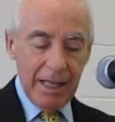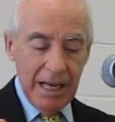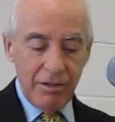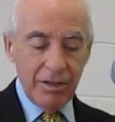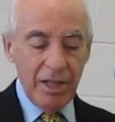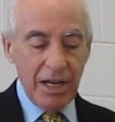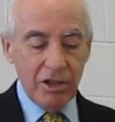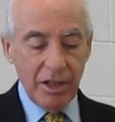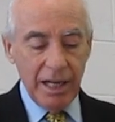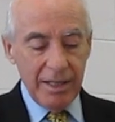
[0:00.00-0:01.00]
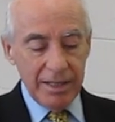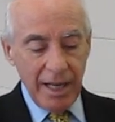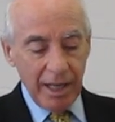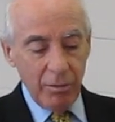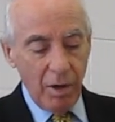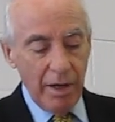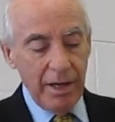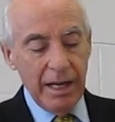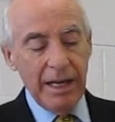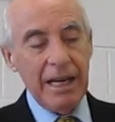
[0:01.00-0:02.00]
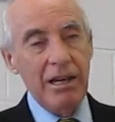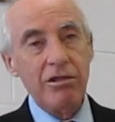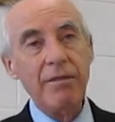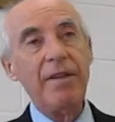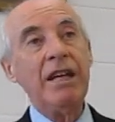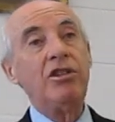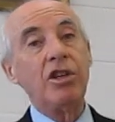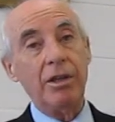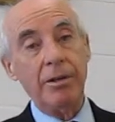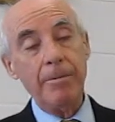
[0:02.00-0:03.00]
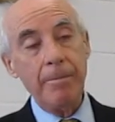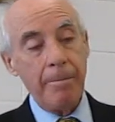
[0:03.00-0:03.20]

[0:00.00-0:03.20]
Intercession. And the second one, intervention.